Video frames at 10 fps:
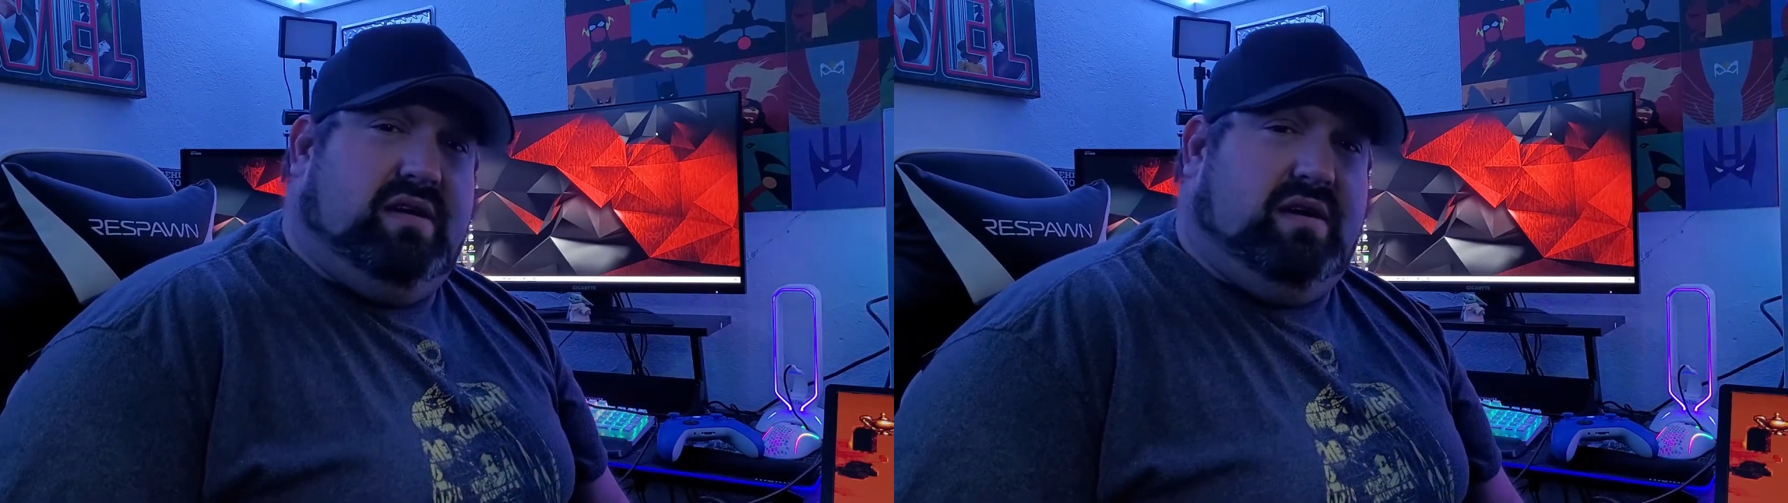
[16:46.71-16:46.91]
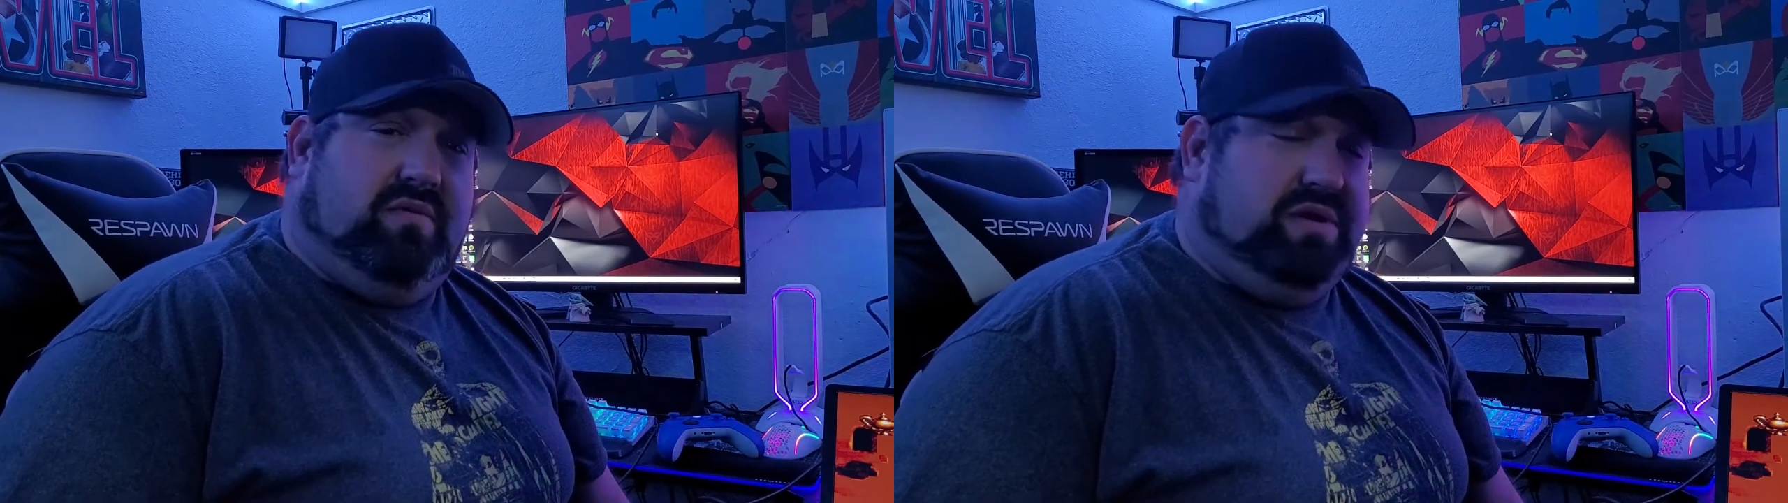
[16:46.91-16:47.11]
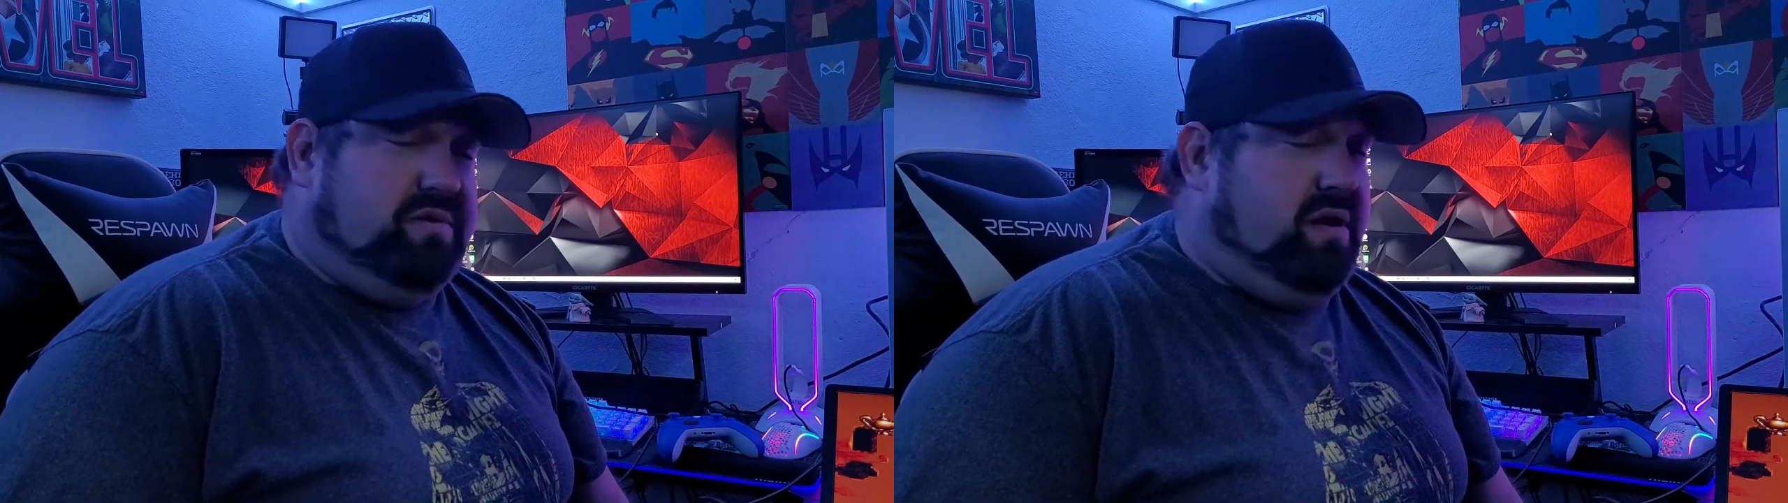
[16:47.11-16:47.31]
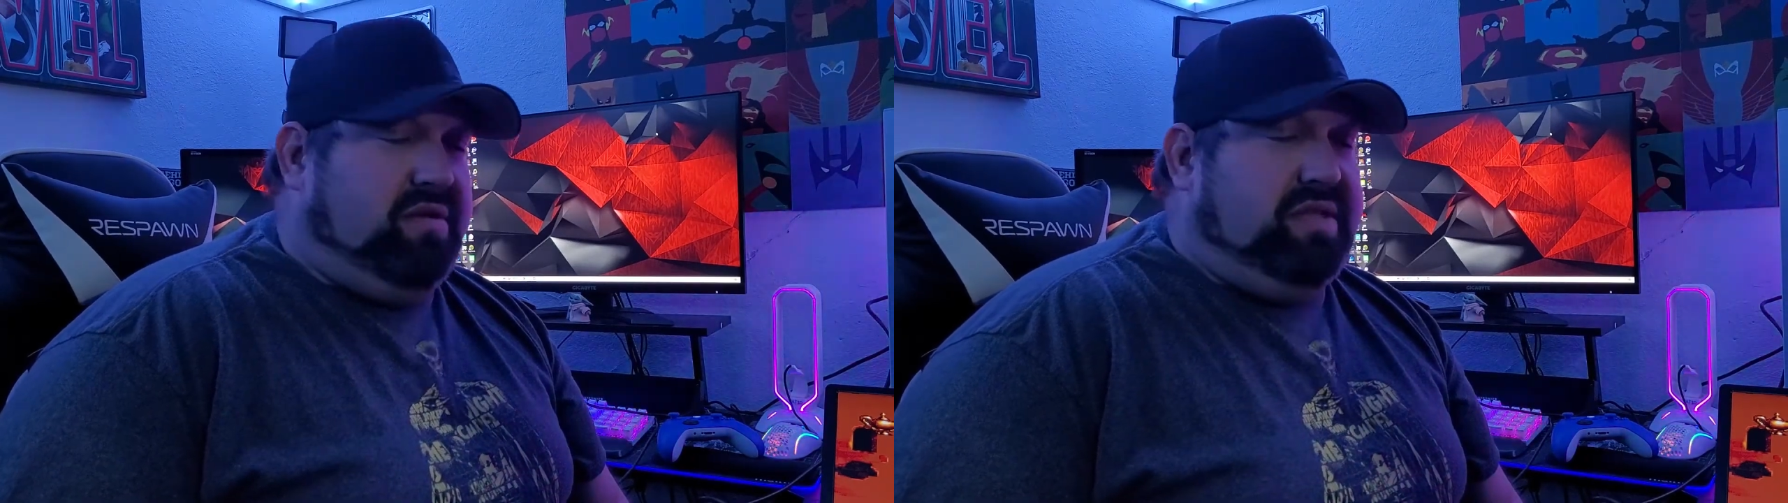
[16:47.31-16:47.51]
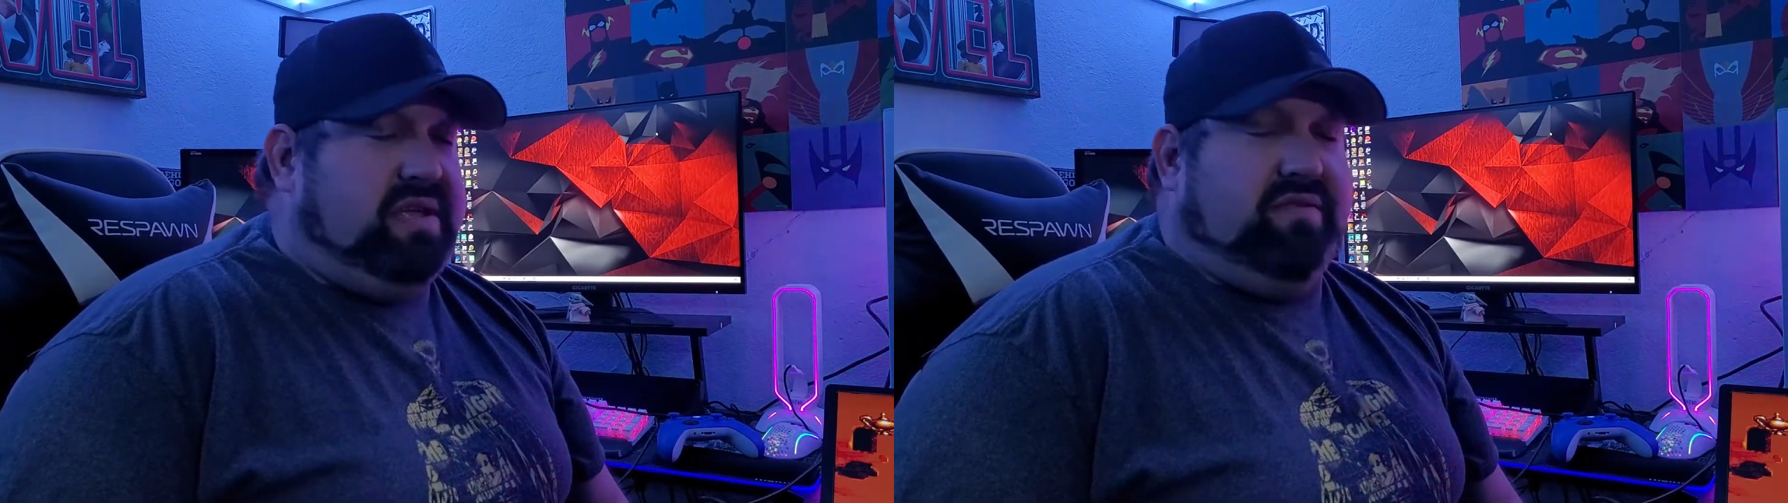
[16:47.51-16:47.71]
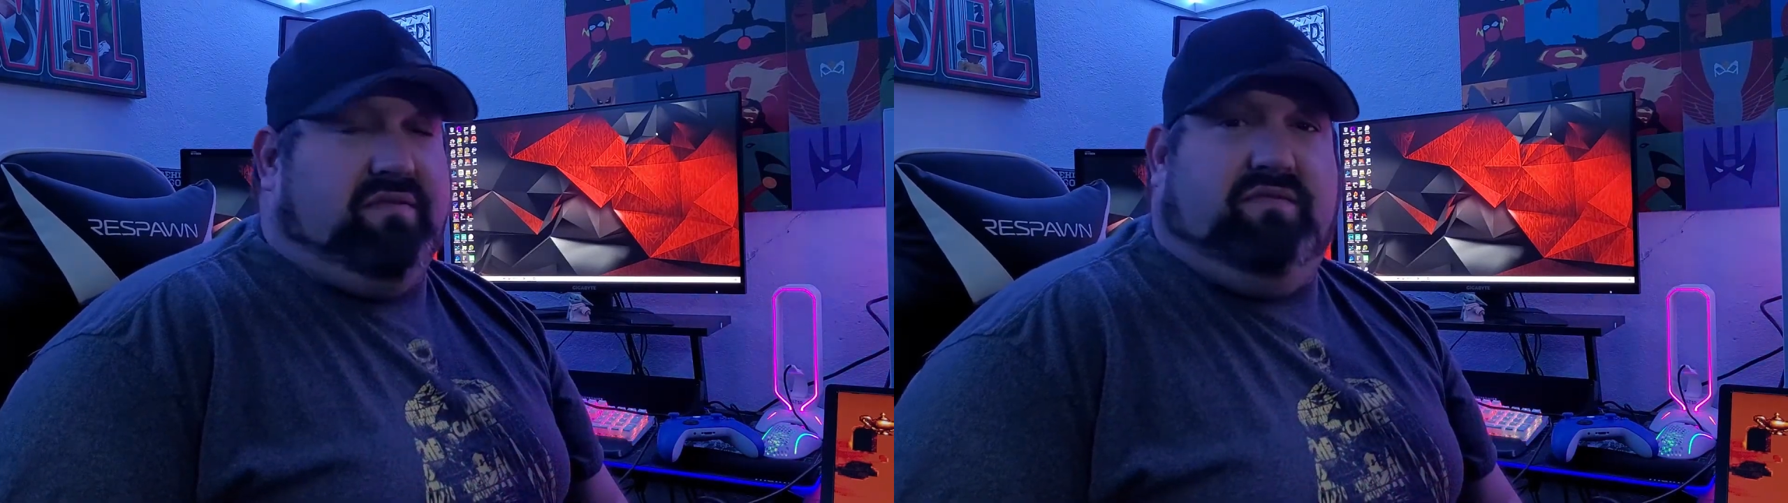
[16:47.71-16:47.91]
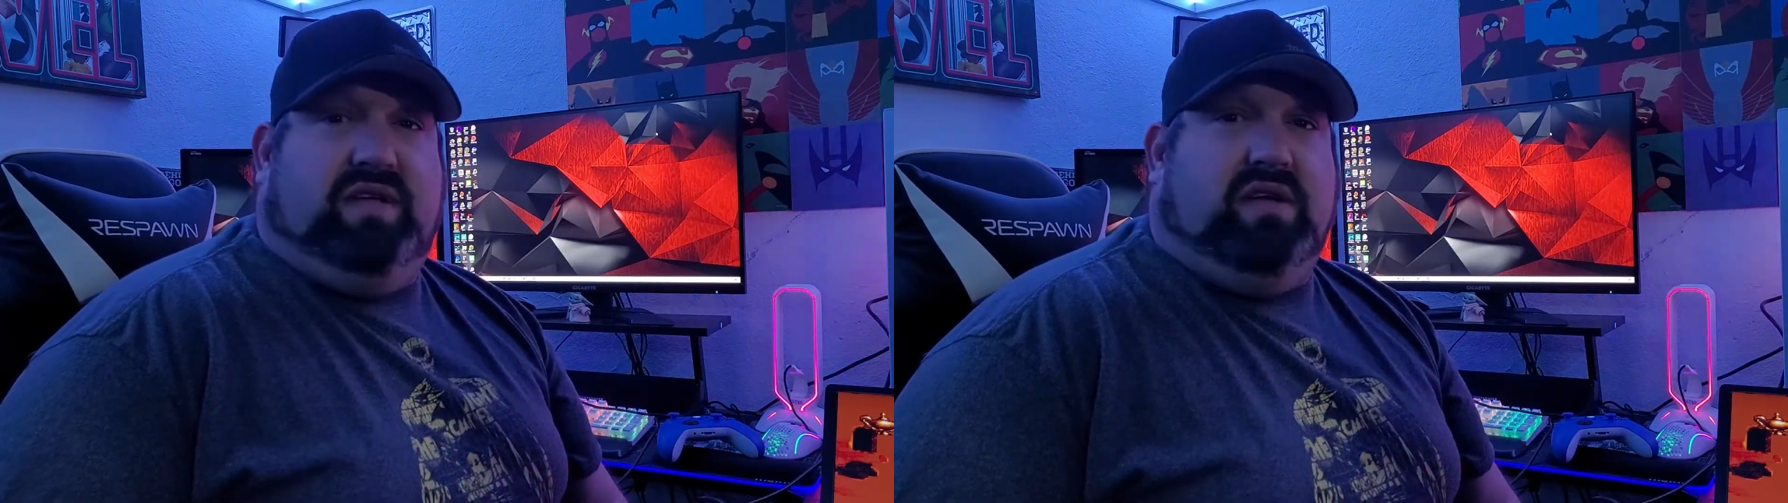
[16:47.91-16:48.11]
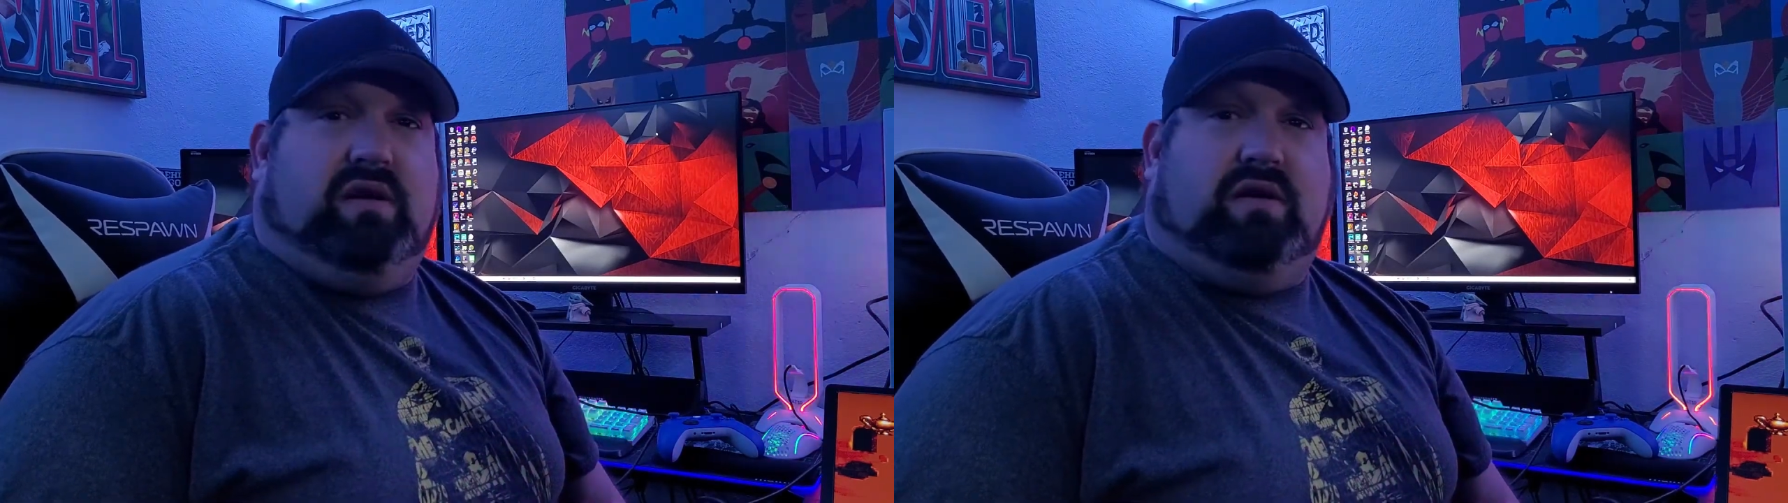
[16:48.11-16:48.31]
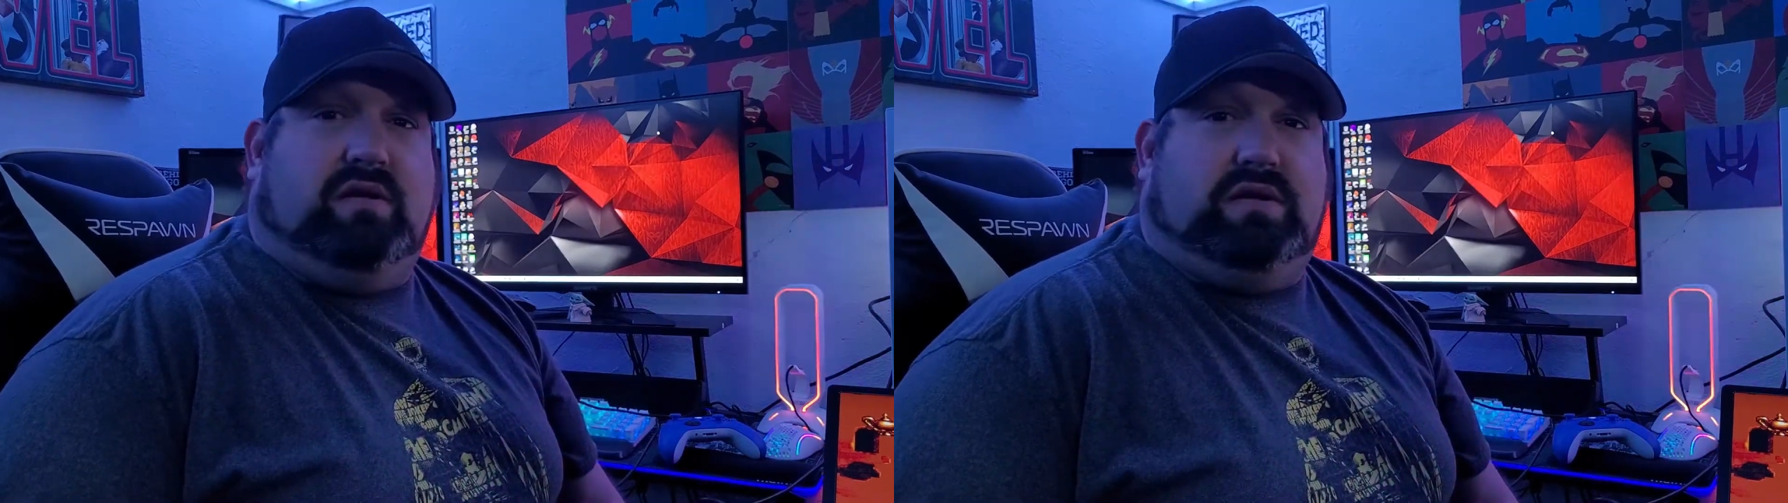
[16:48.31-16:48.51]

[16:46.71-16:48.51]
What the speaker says: We do all things from VR